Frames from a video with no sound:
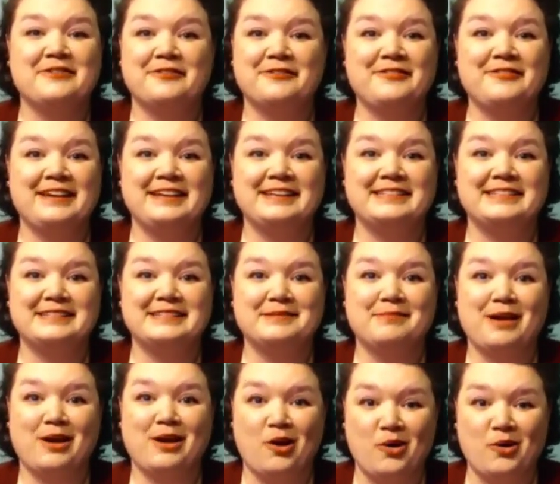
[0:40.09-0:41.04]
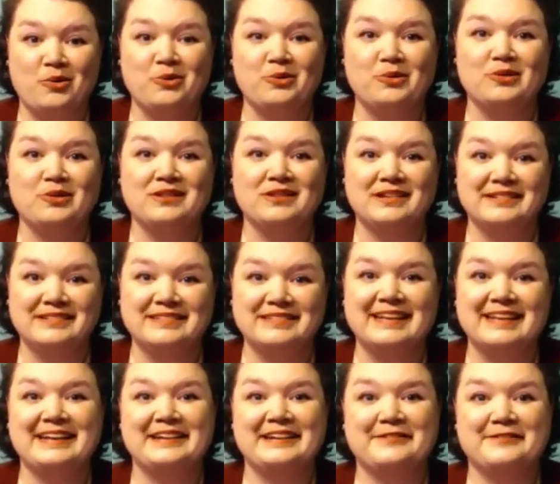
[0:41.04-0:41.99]
feet my whole
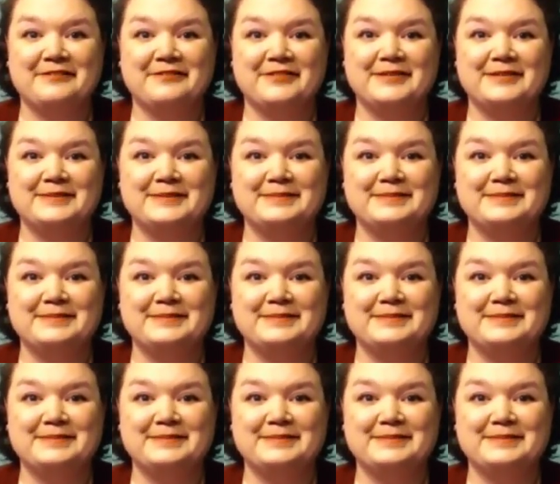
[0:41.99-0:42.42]
life.